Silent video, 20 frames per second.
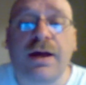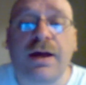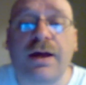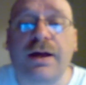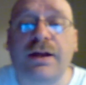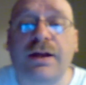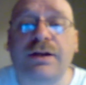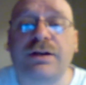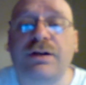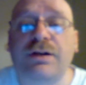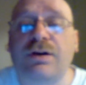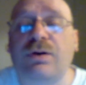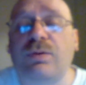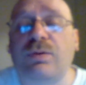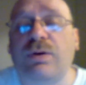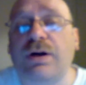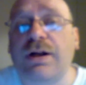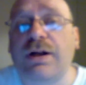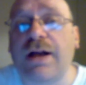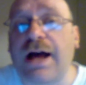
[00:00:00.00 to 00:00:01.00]
And you know
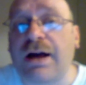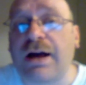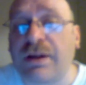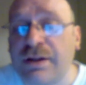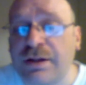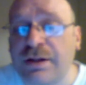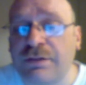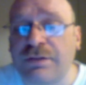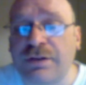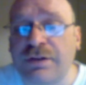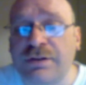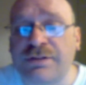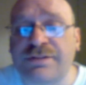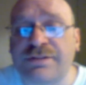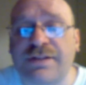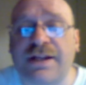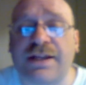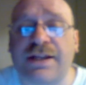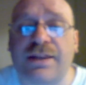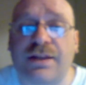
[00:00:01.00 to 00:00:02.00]
what? I'll even
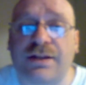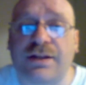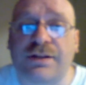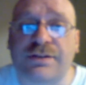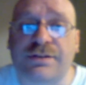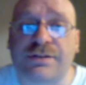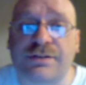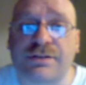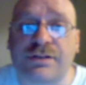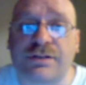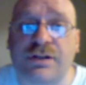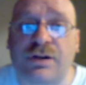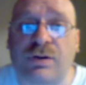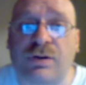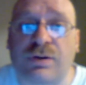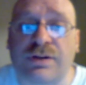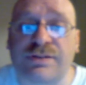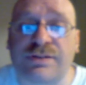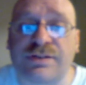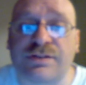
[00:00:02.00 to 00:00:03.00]
say this, you
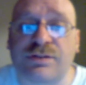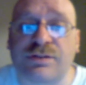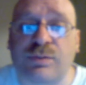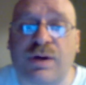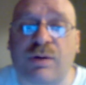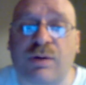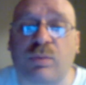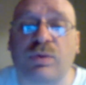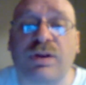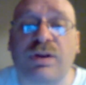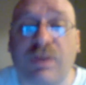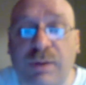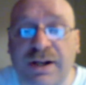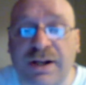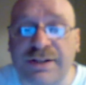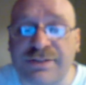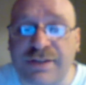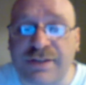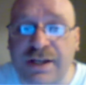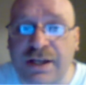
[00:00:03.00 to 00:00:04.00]
know, because this is what I really
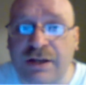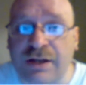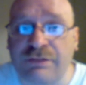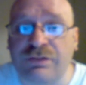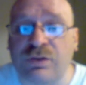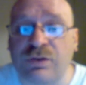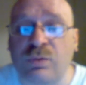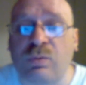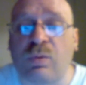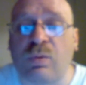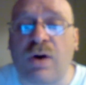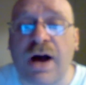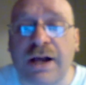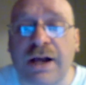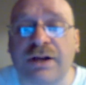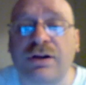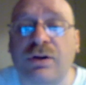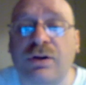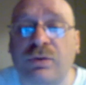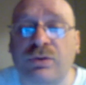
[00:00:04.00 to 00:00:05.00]
want to say. If you want
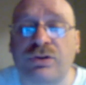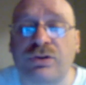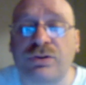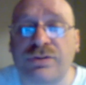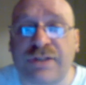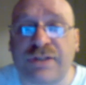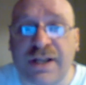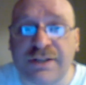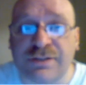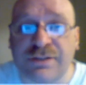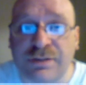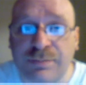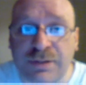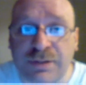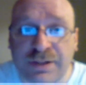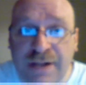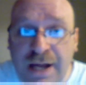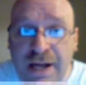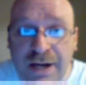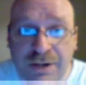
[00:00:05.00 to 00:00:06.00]
to know New
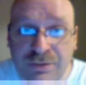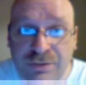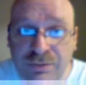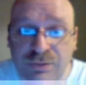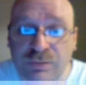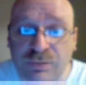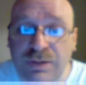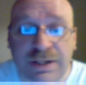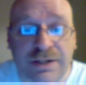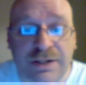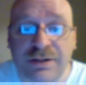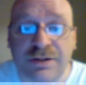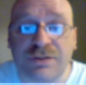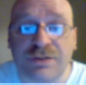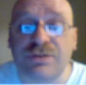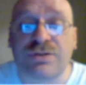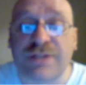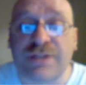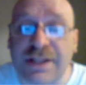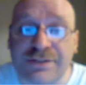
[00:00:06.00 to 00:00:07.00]
Testament doctrine, read the
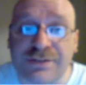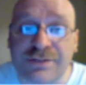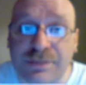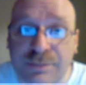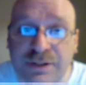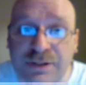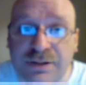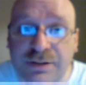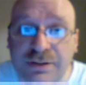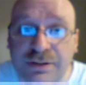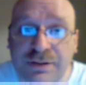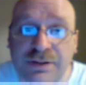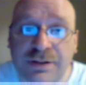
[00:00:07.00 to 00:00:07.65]
New Testament.